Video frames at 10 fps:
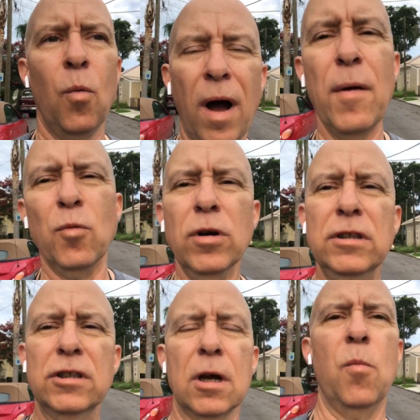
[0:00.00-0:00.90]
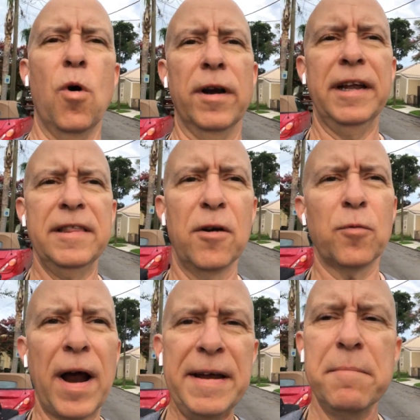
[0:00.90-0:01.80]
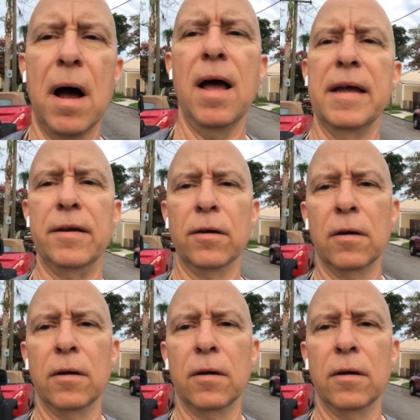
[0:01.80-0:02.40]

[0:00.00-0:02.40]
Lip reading: Why would someone in their right mind,